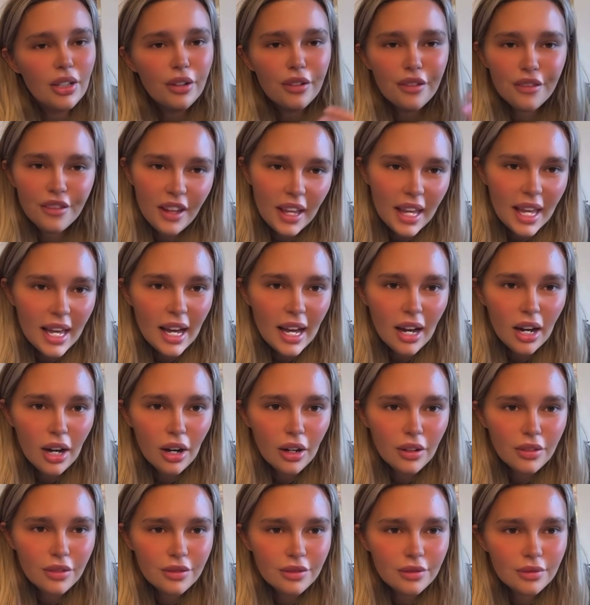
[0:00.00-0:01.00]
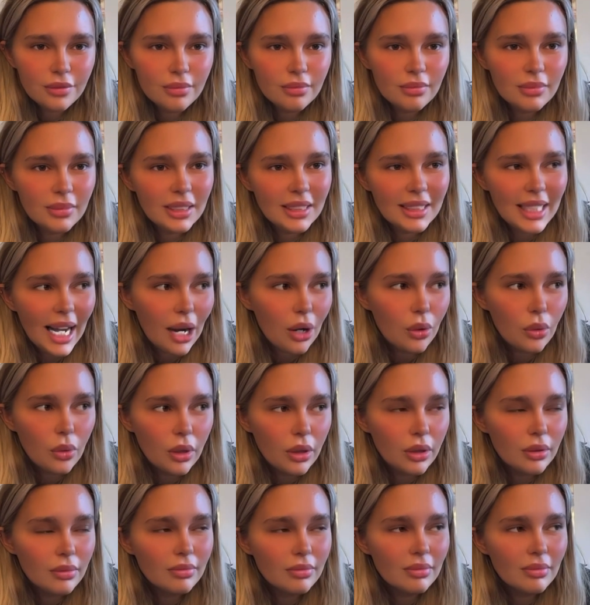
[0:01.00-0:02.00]
your fear of
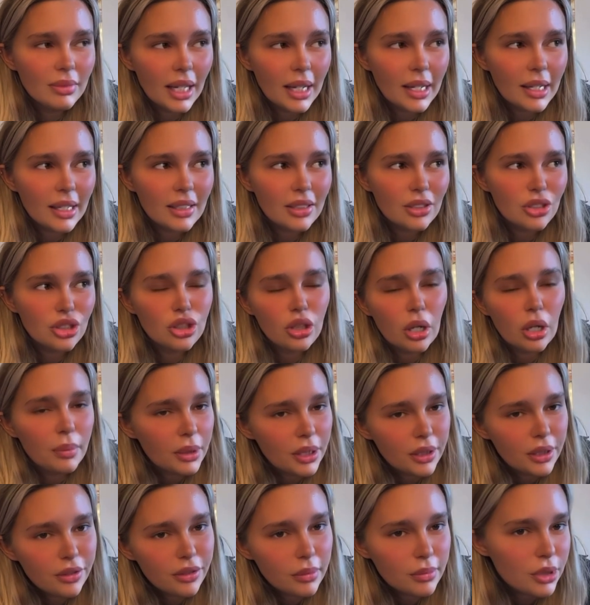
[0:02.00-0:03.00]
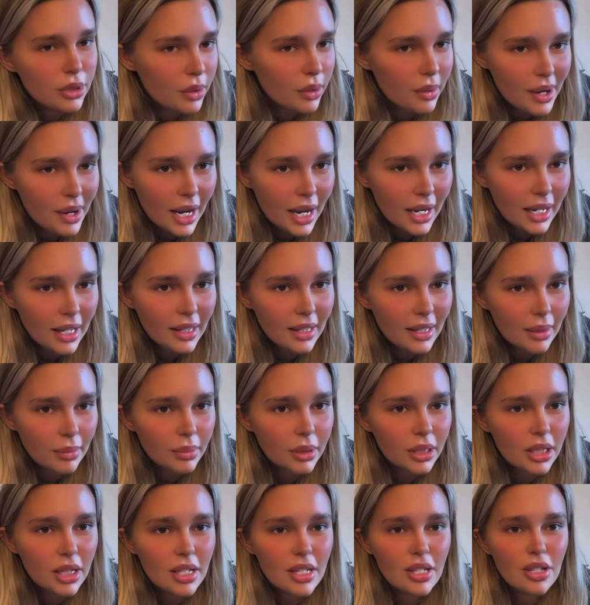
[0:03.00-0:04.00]
doubt like stop you from doing
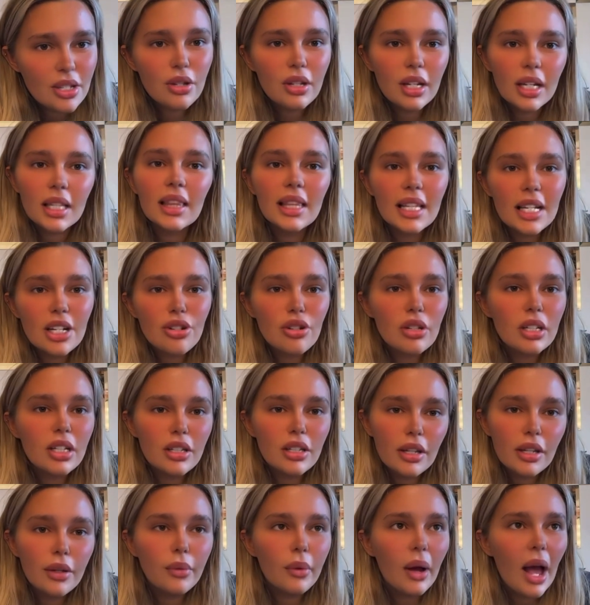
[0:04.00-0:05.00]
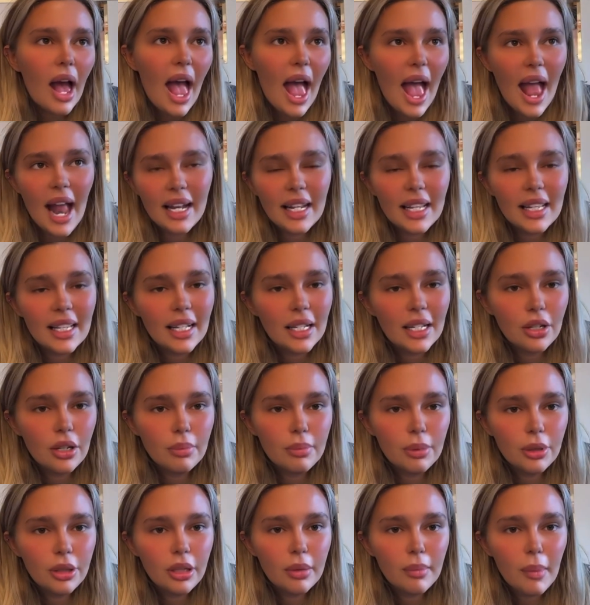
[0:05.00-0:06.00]
anything, because you can literally do anything
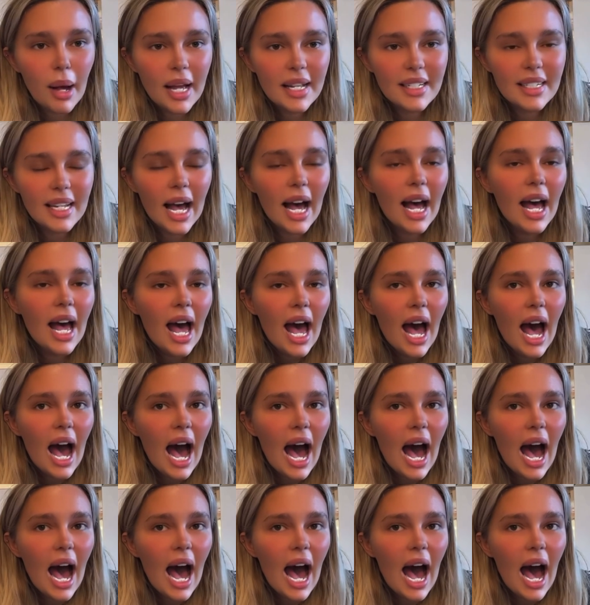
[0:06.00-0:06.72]
you put your mind at.